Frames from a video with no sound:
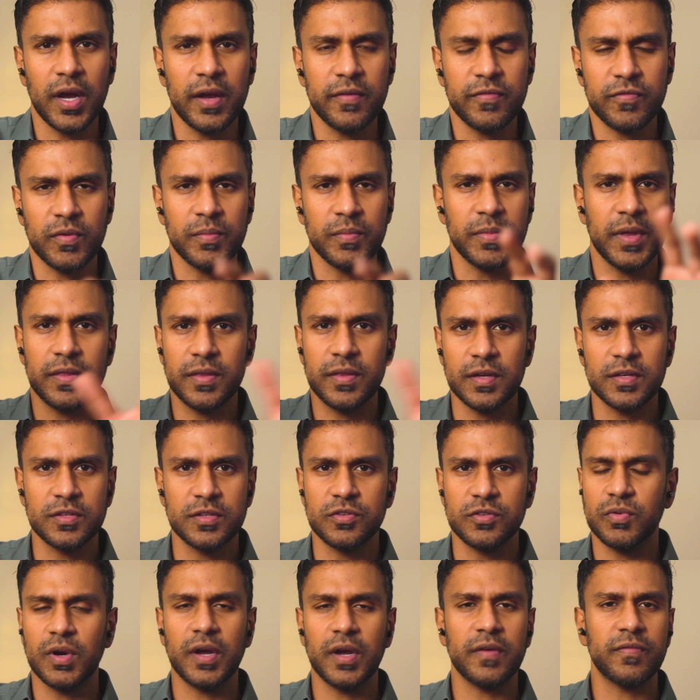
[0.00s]
from that. Then it's
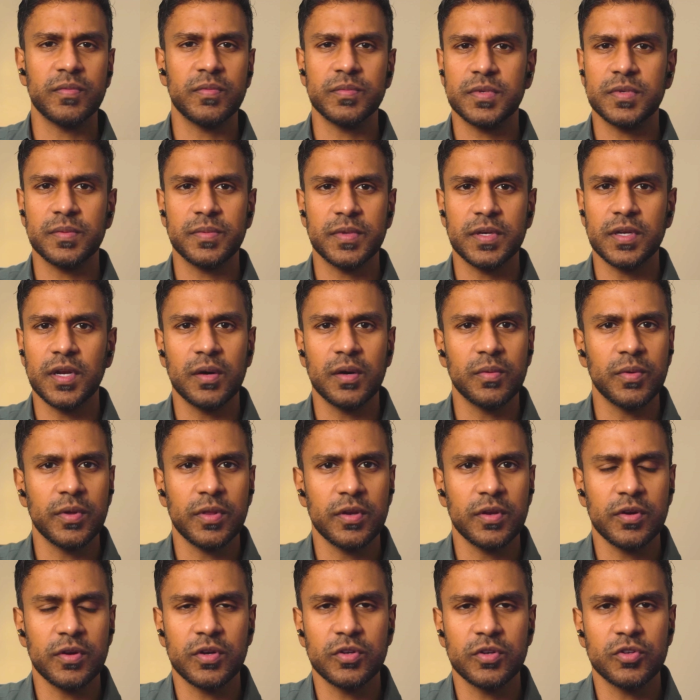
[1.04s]
derived from something not
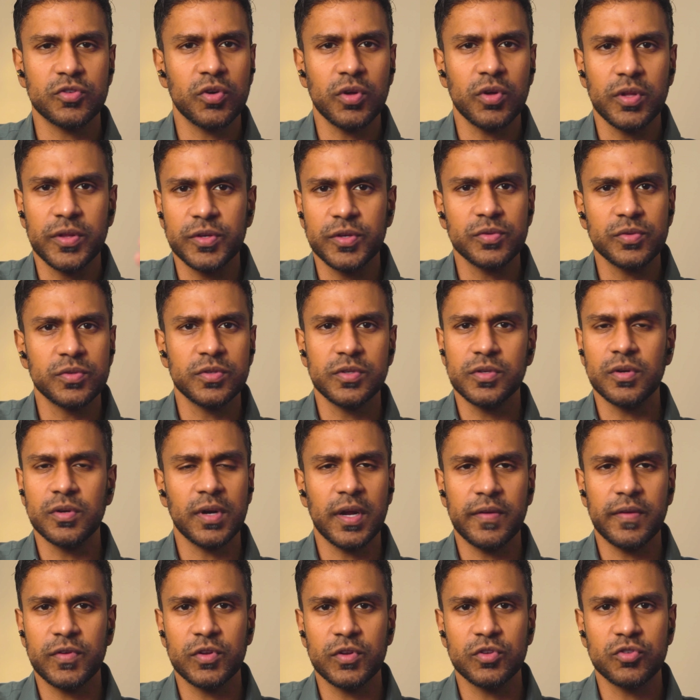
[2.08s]
within your control. You you don't
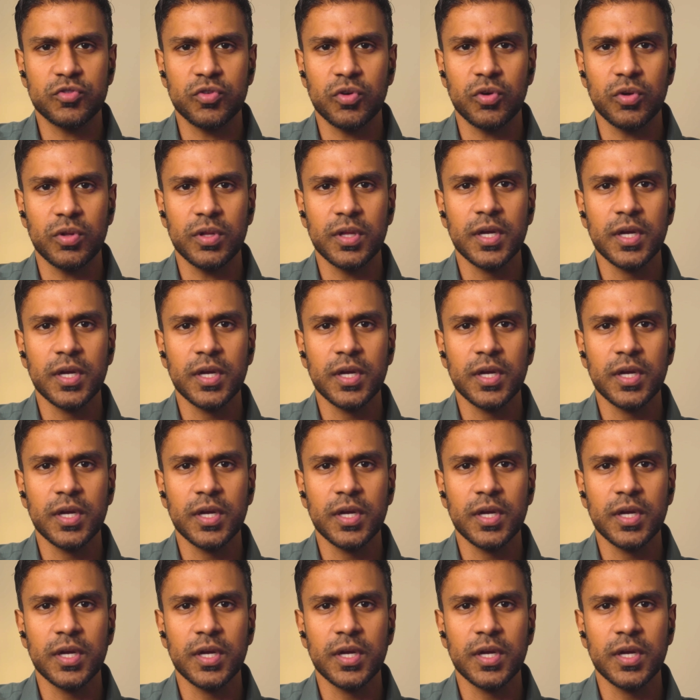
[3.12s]
have control, yeah.